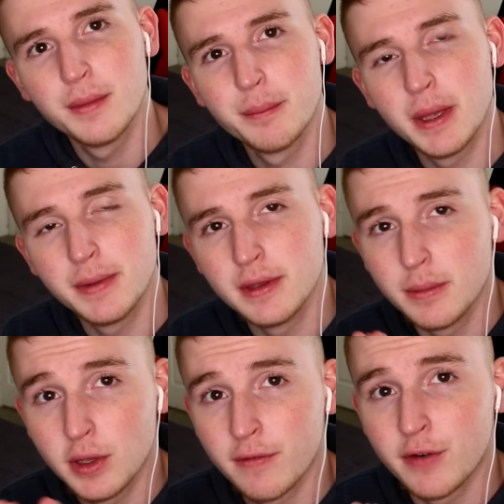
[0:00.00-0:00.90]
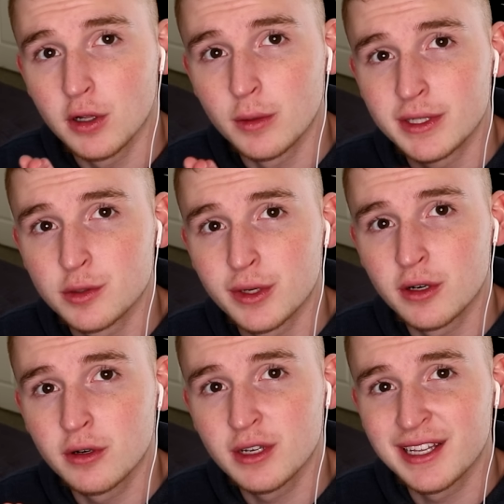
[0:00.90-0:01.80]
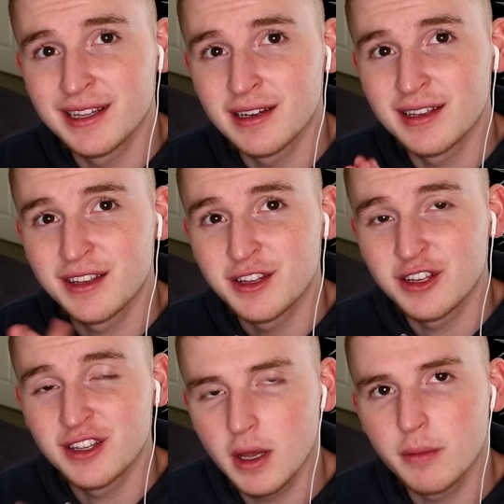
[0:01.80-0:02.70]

Maybe you give me a follow on Twitter and the,